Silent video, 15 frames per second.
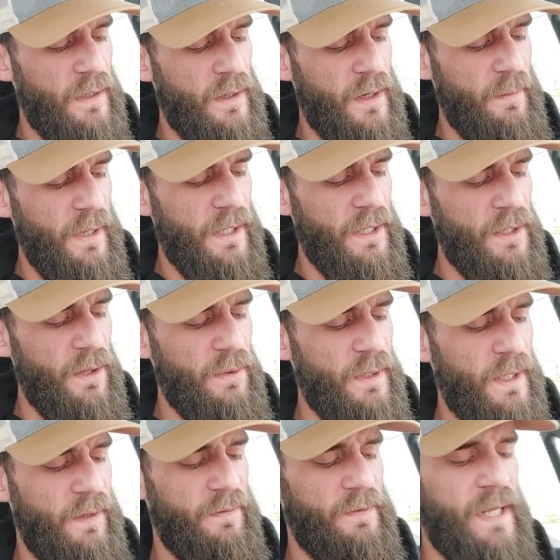made a note
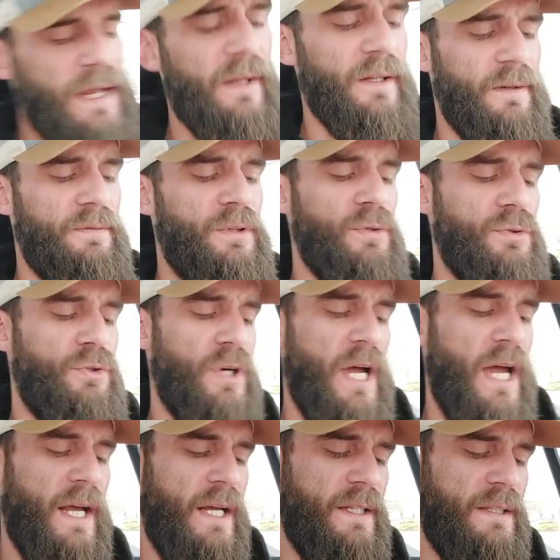here of Tale of Two
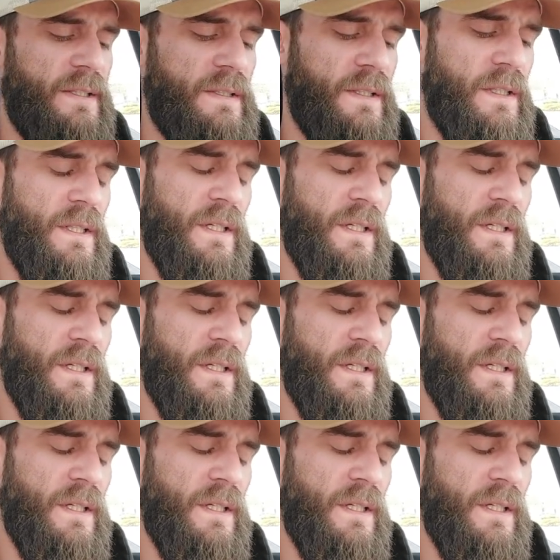Dragons.